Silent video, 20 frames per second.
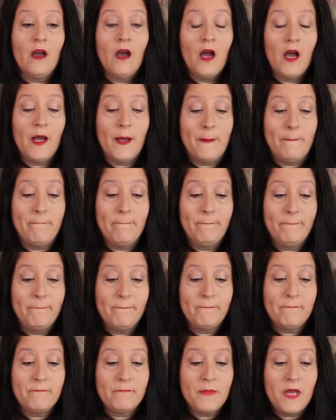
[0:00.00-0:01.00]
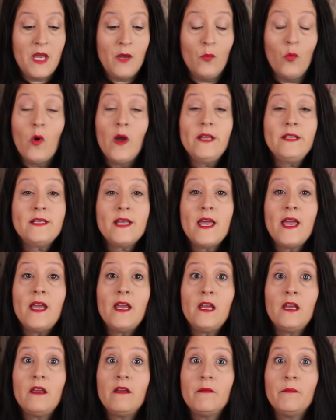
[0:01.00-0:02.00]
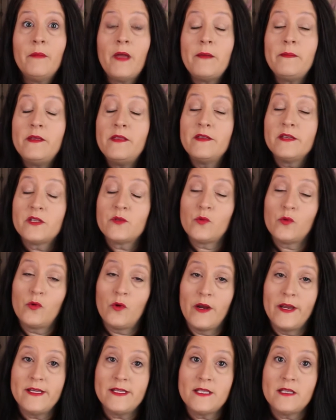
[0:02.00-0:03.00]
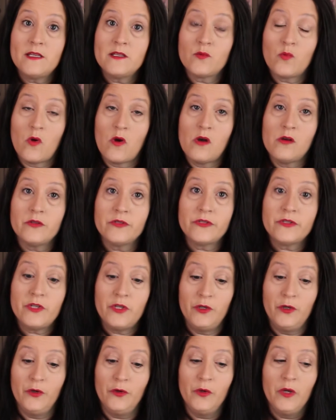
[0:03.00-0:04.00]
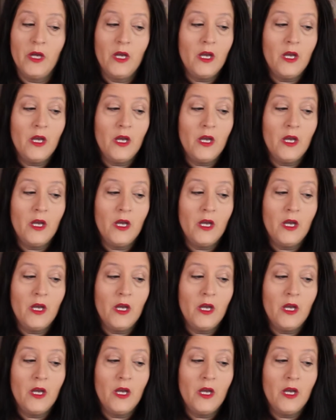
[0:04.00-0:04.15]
And one day, maybe this will grace his walls too.